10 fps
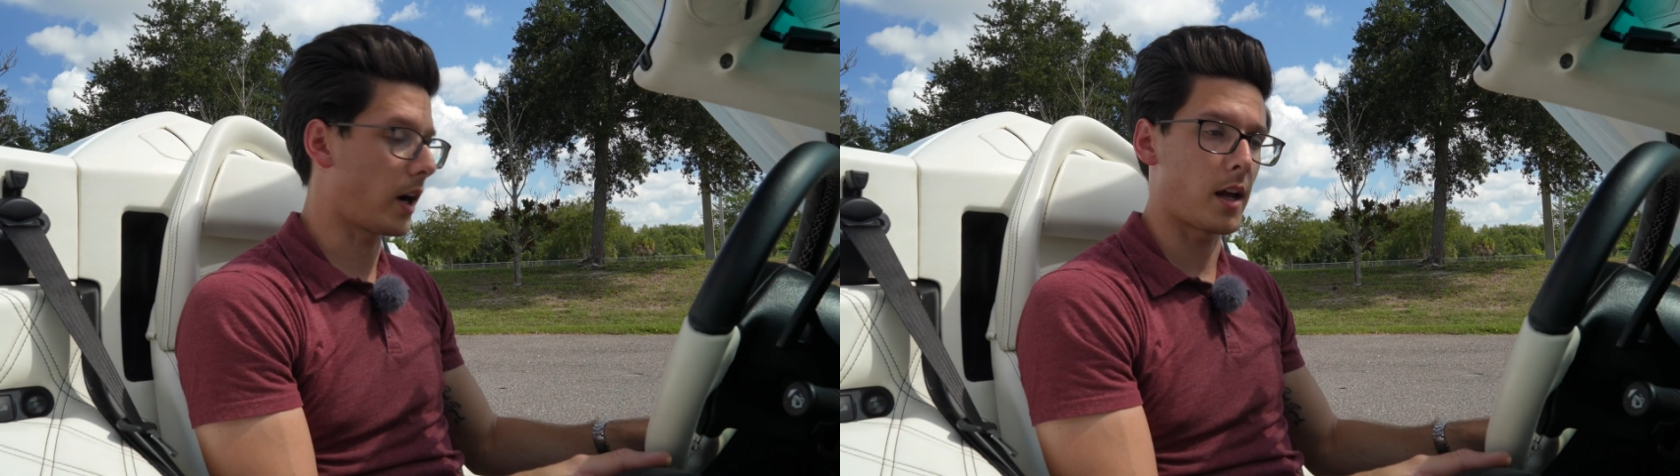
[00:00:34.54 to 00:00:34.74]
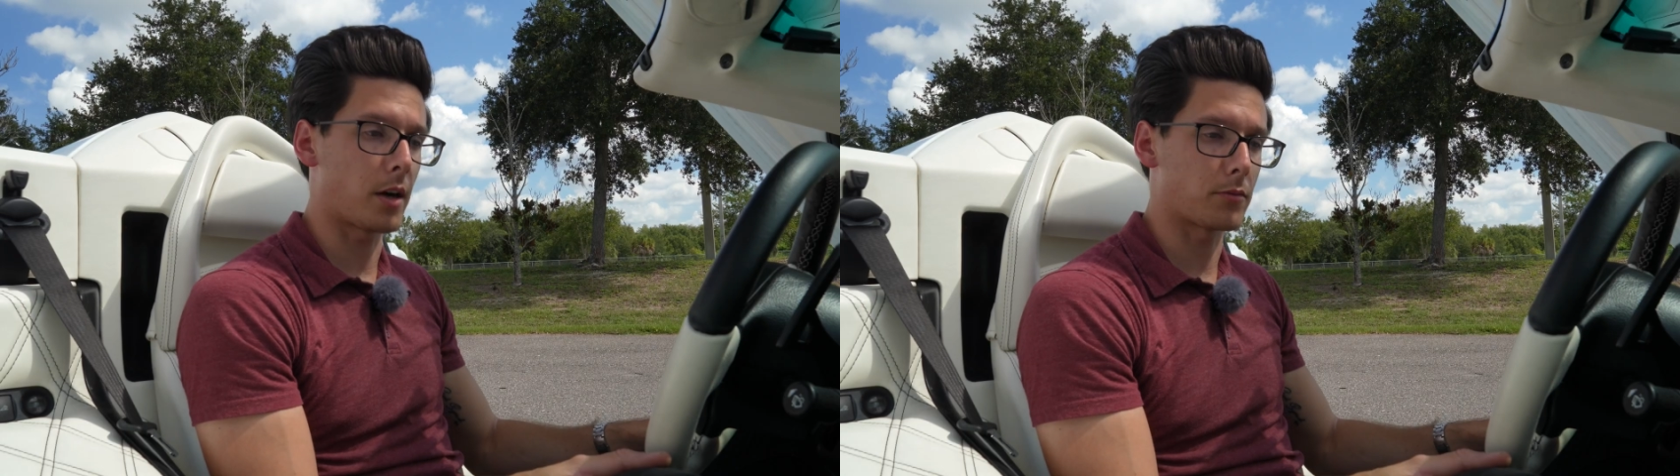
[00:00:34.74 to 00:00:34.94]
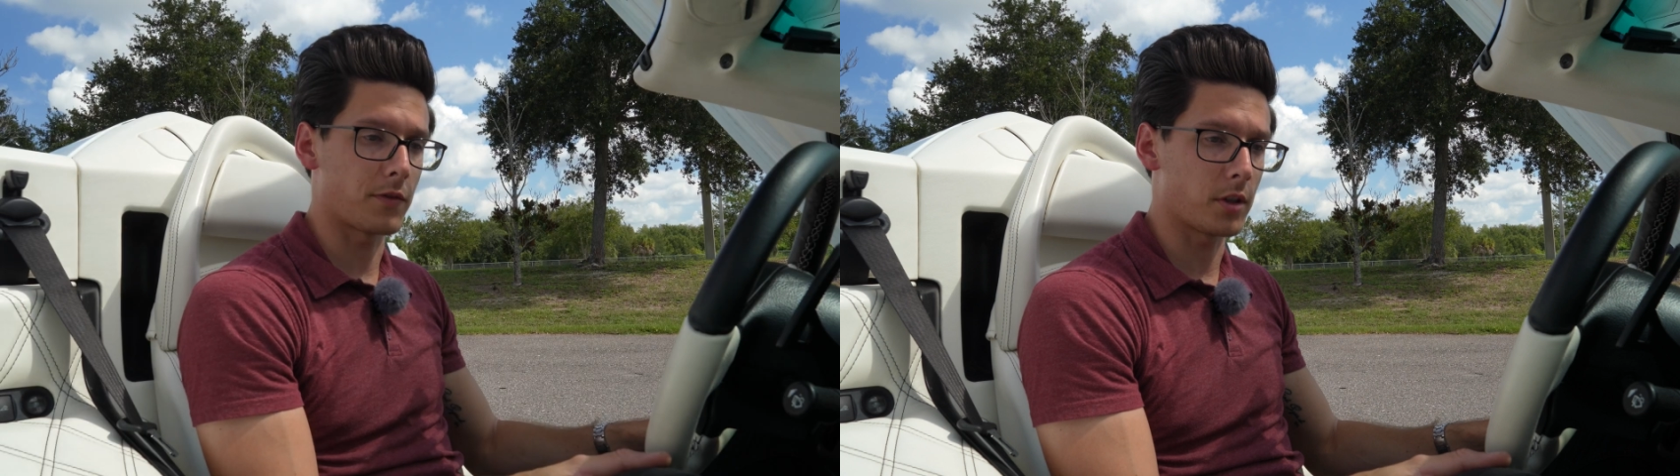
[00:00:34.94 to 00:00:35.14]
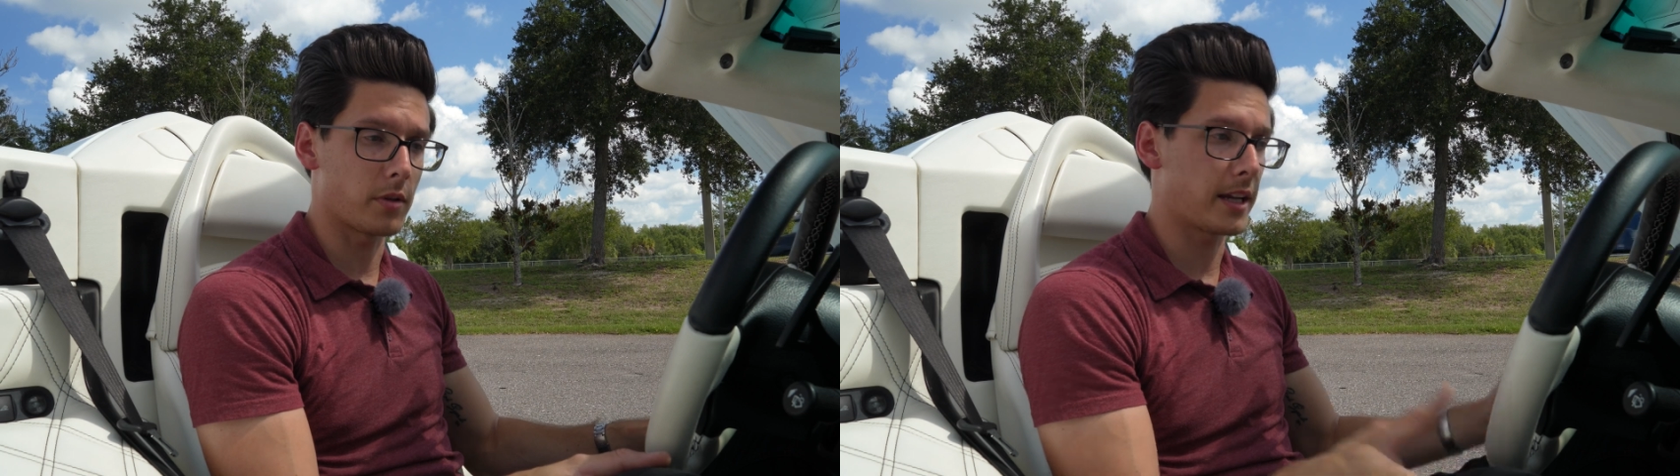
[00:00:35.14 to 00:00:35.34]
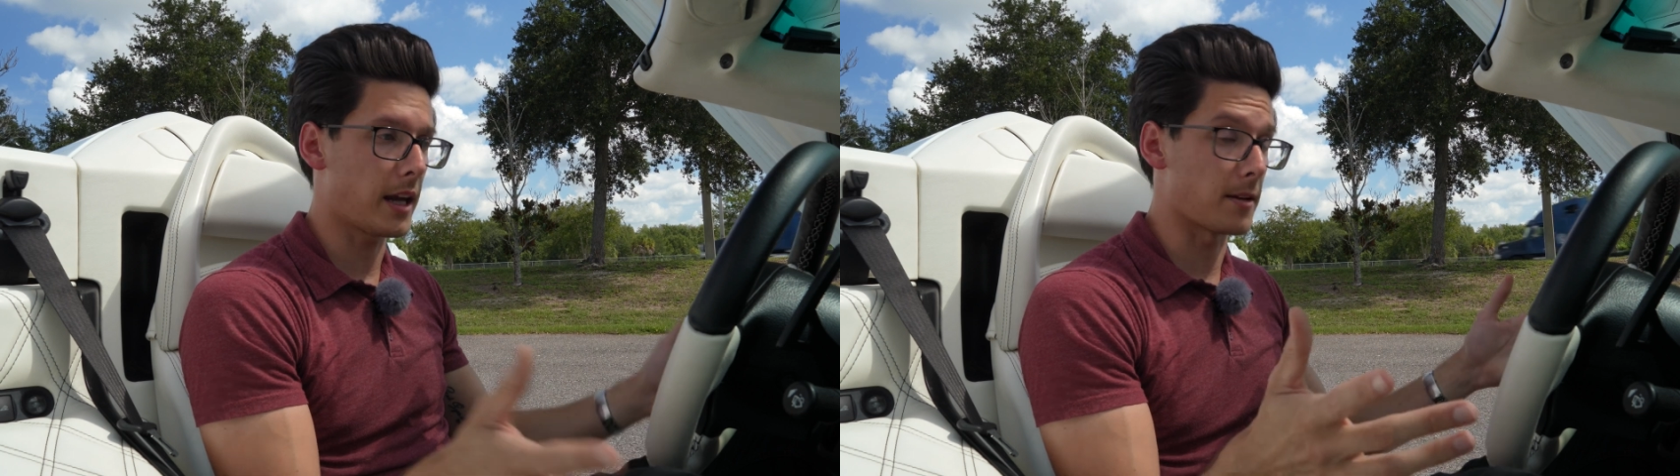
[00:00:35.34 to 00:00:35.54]
not review it
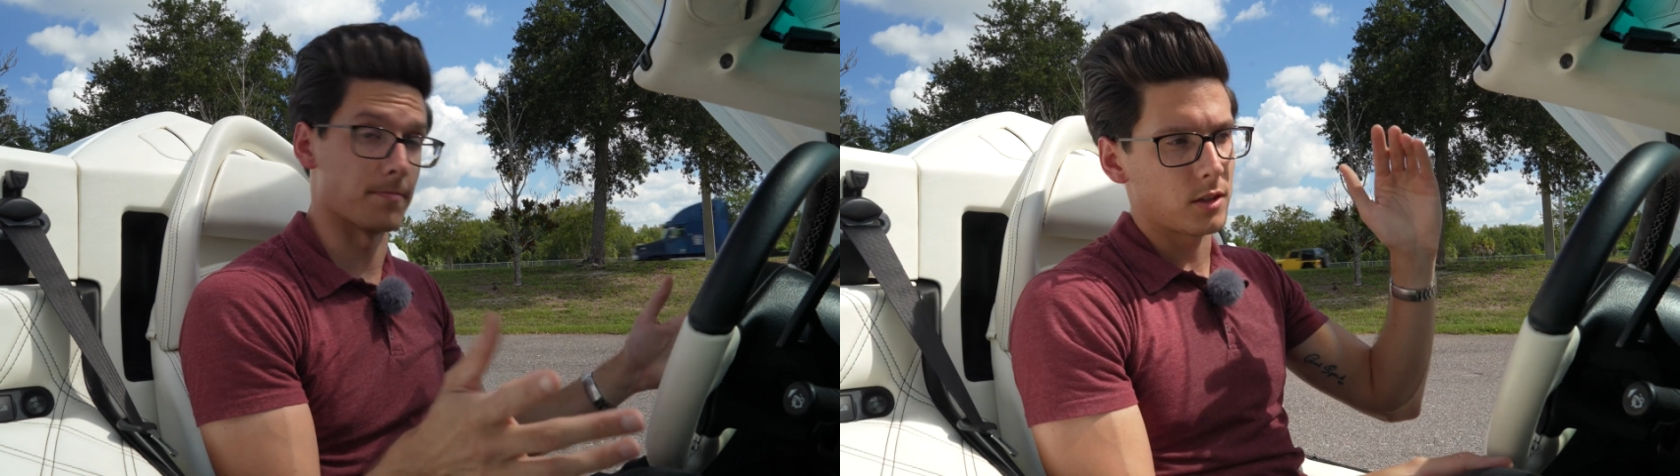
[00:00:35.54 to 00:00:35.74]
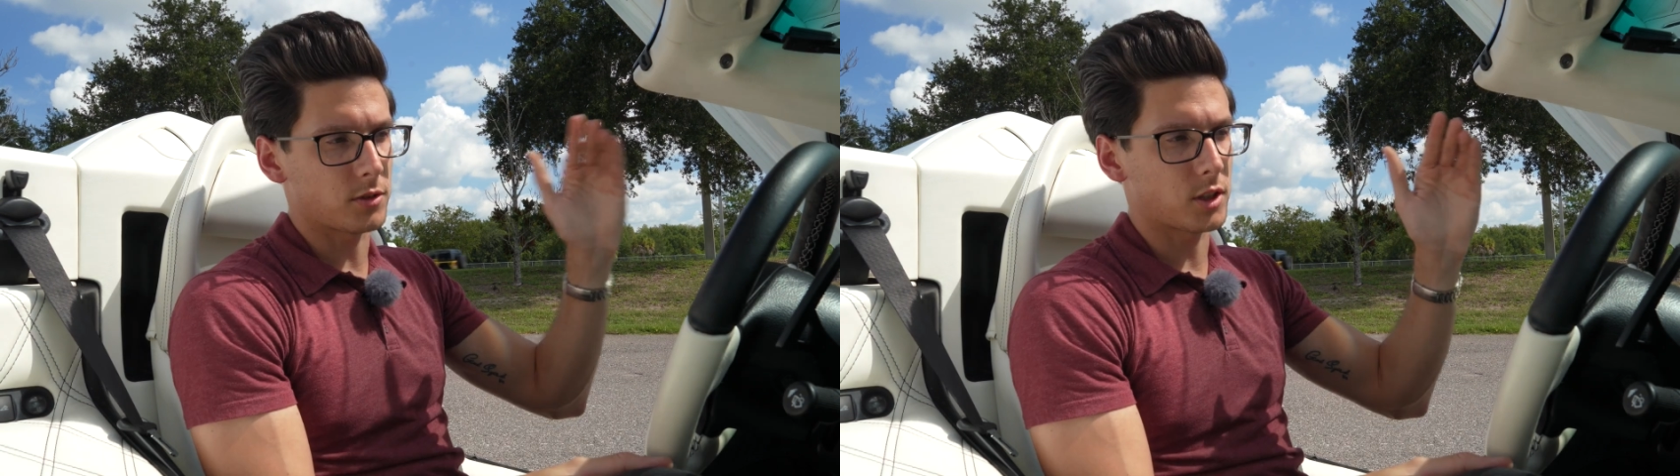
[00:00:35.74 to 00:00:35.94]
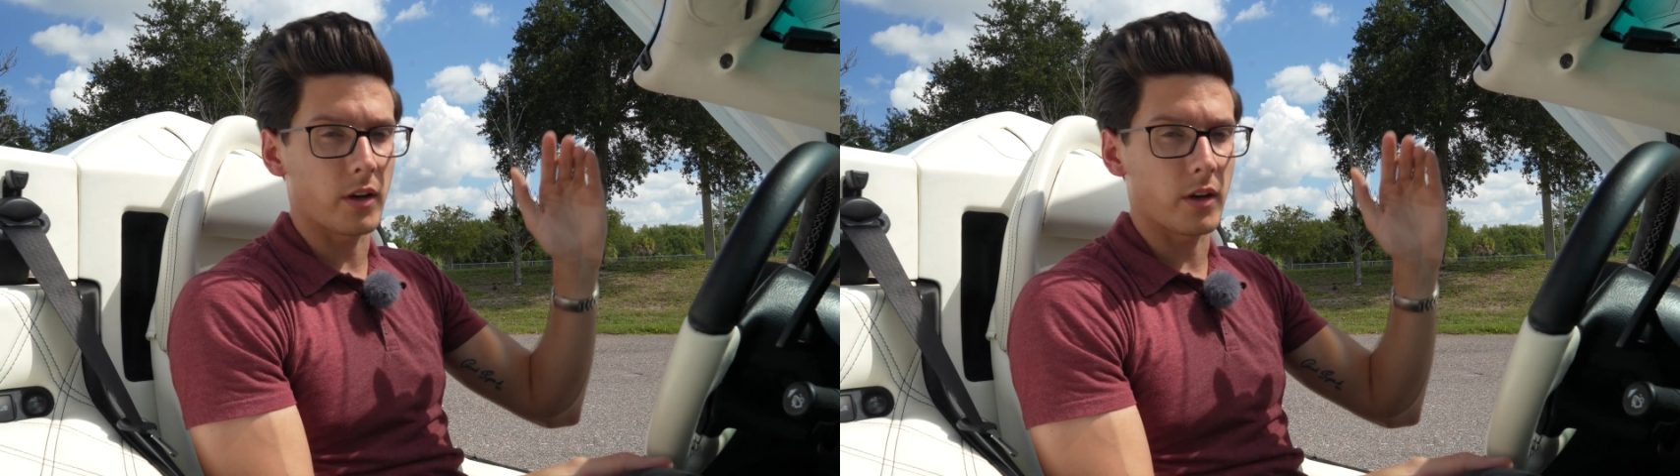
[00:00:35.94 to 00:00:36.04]
again? So let's go